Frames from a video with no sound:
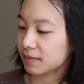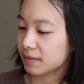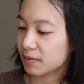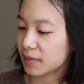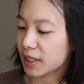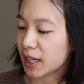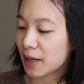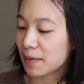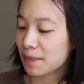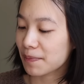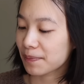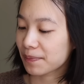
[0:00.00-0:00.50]

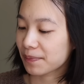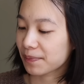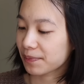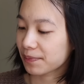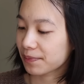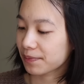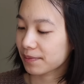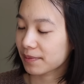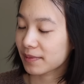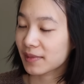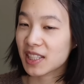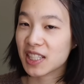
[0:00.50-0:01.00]
But yeah,
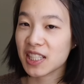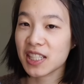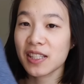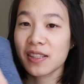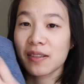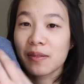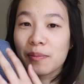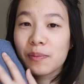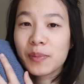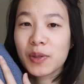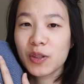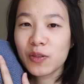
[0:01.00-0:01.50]
it's
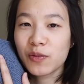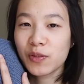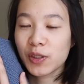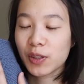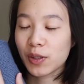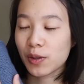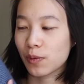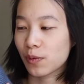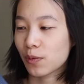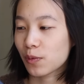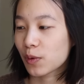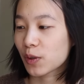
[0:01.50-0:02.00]

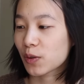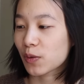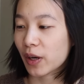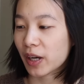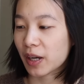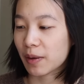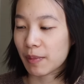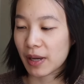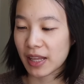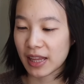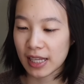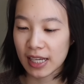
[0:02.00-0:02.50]
beautiful. Would
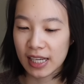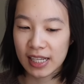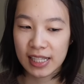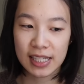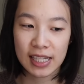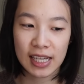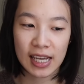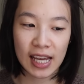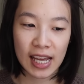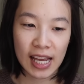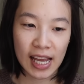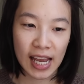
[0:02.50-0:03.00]
recommend
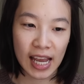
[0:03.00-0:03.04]
this.